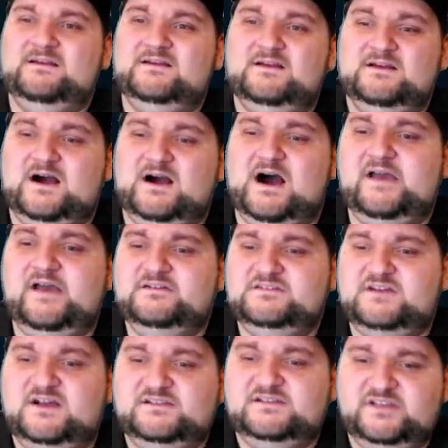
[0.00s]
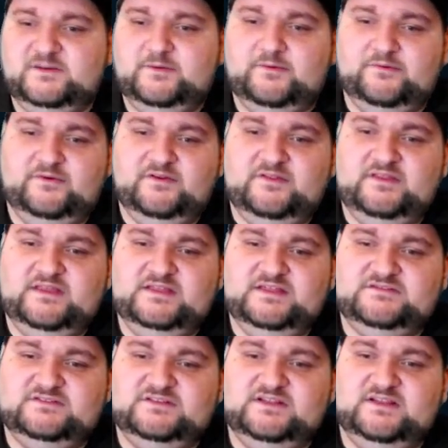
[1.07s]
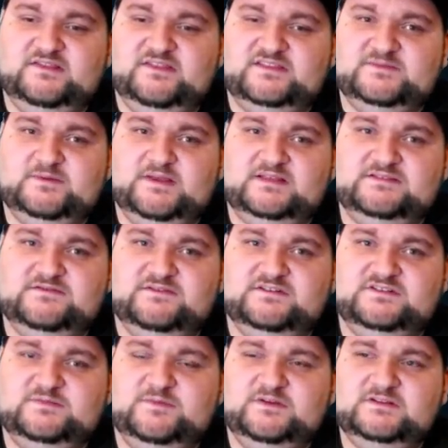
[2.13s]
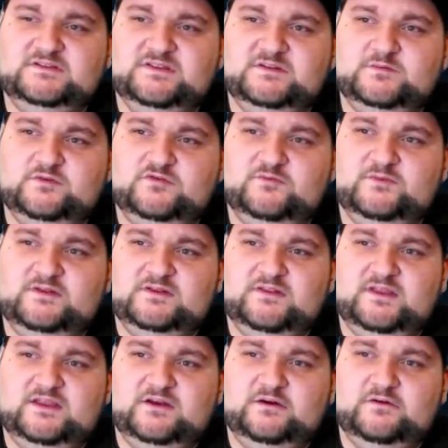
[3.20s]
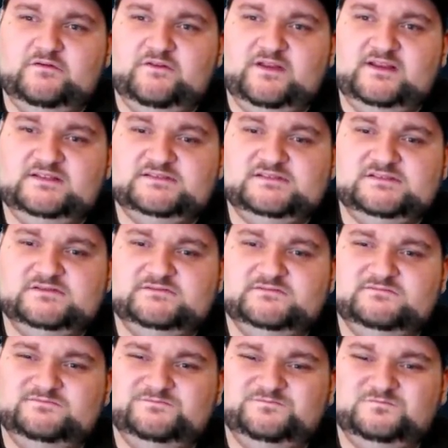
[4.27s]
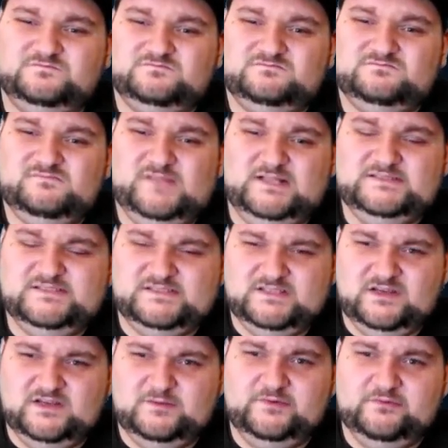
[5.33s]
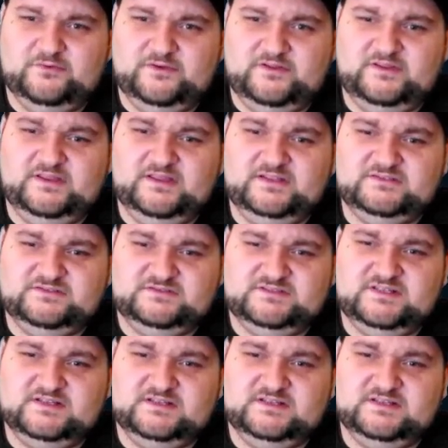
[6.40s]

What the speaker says: Ironjaws are going to be really interesting in this because of their speed and their movement in the hero phase. It's going to be really interesting.